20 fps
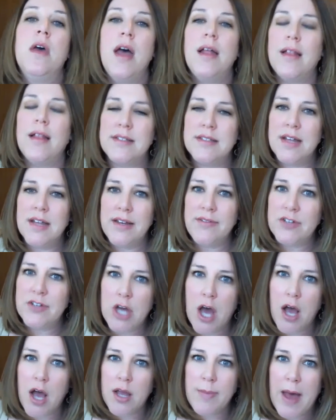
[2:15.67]
Well, let's not even
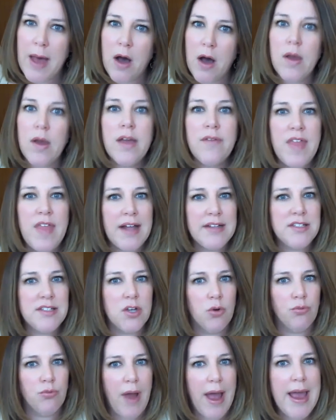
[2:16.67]
talk about if that's
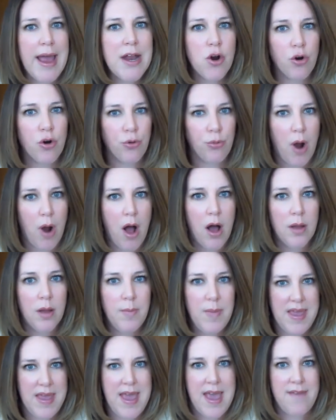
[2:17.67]
a right or wrong
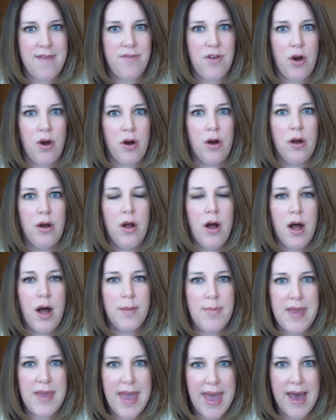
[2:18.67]
behavior
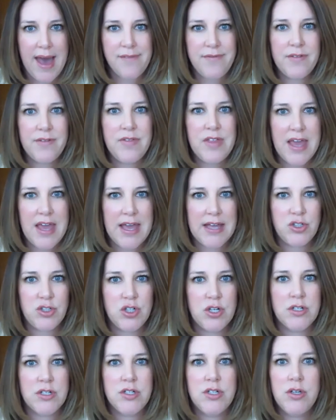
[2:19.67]
on behalf of the
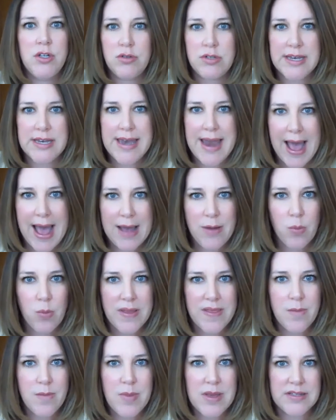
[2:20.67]
agent who did not
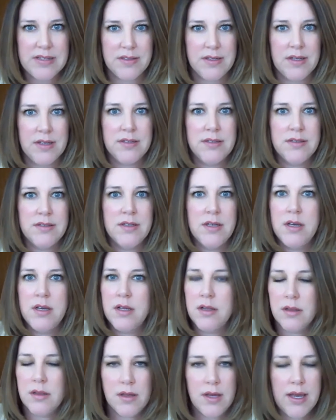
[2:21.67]
win the business,
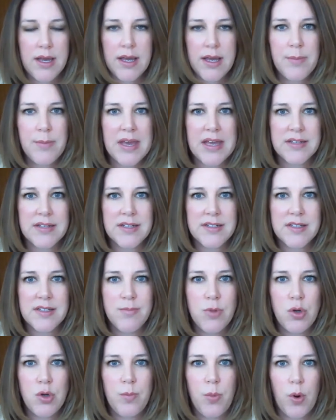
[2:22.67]
because it's a
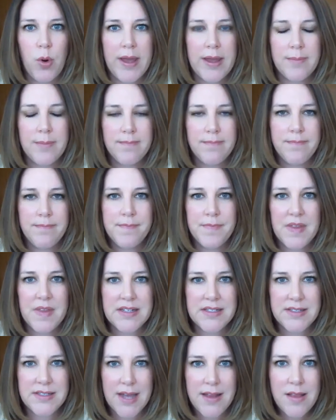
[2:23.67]
moot point.
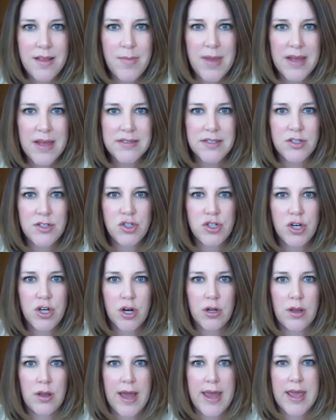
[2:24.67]
They send the message to
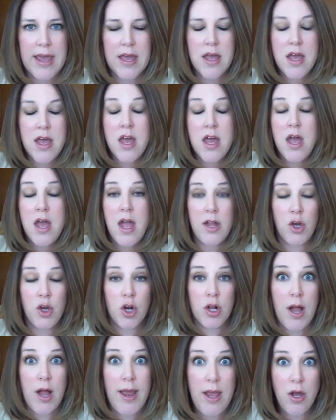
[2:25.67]
your client, and
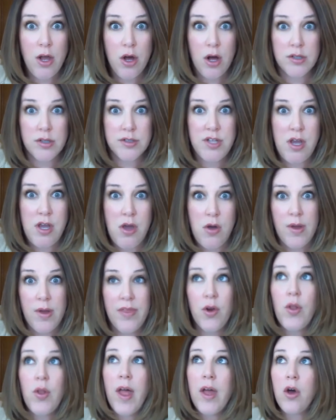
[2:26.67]
your client calls you, and
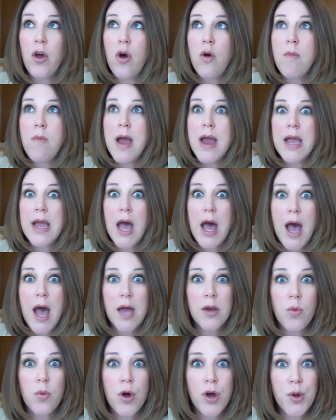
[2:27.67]
they're like, "Oh my
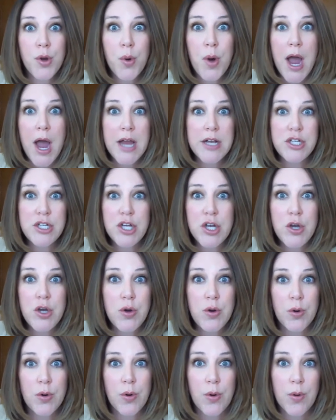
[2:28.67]
God, what do I
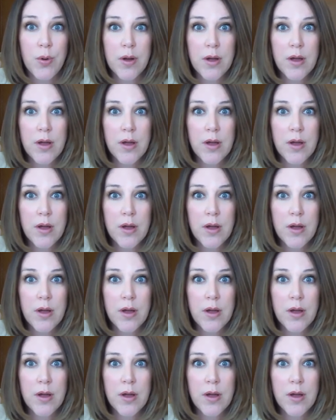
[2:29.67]
do?"